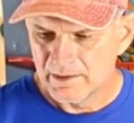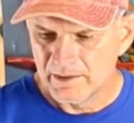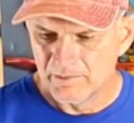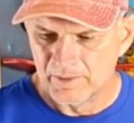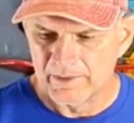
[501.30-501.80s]

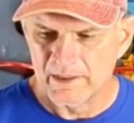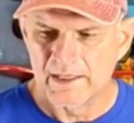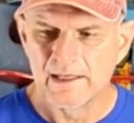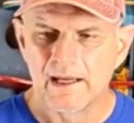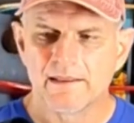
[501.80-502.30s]
And with it,
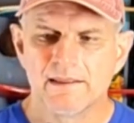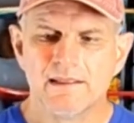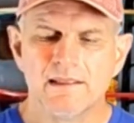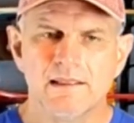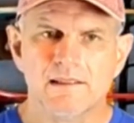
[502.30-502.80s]
I got
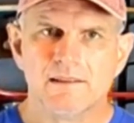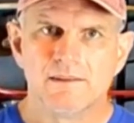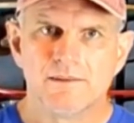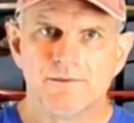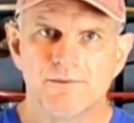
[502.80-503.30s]
the
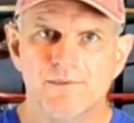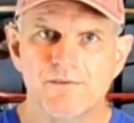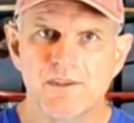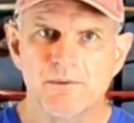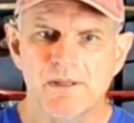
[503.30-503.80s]

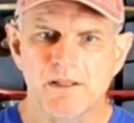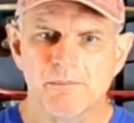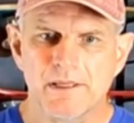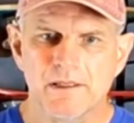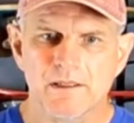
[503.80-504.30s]
50
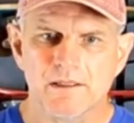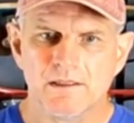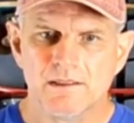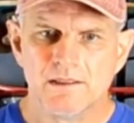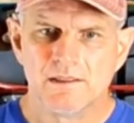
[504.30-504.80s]
mm
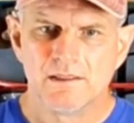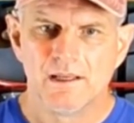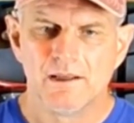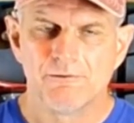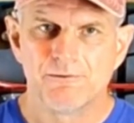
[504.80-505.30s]

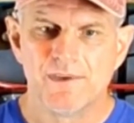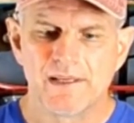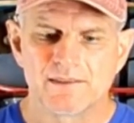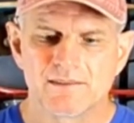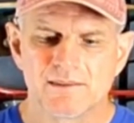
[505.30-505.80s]

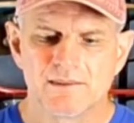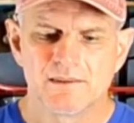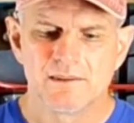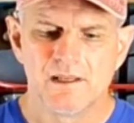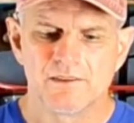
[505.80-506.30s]
fixed,
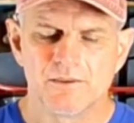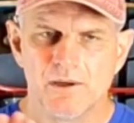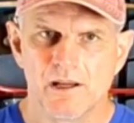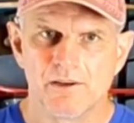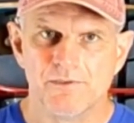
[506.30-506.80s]
also
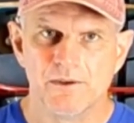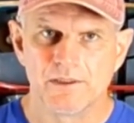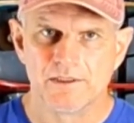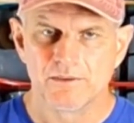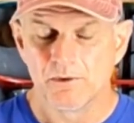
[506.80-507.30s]

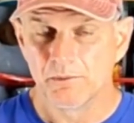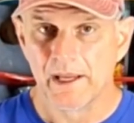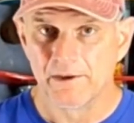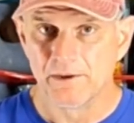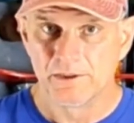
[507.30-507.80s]
autofocus or
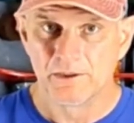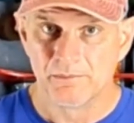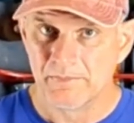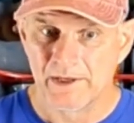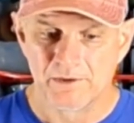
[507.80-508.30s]
manual. You can go
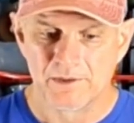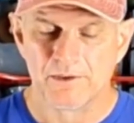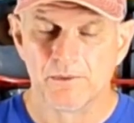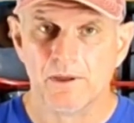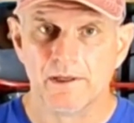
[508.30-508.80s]
manual in
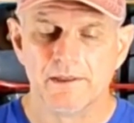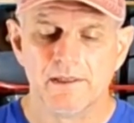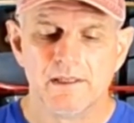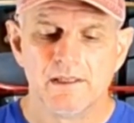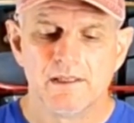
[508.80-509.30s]
either one.
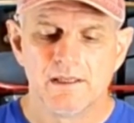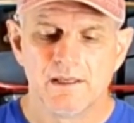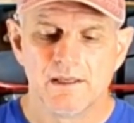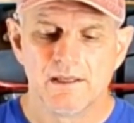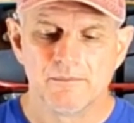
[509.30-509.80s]

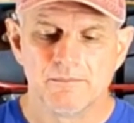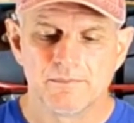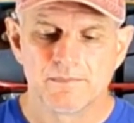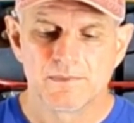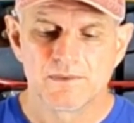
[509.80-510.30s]

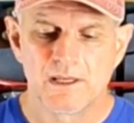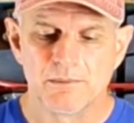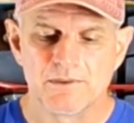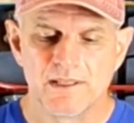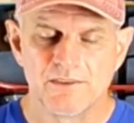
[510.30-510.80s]

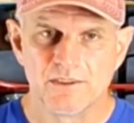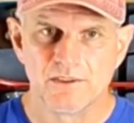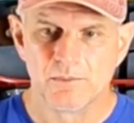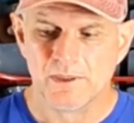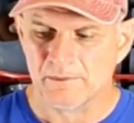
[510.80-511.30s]
Stabilization
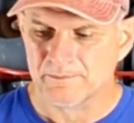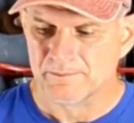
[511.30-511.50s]
as well.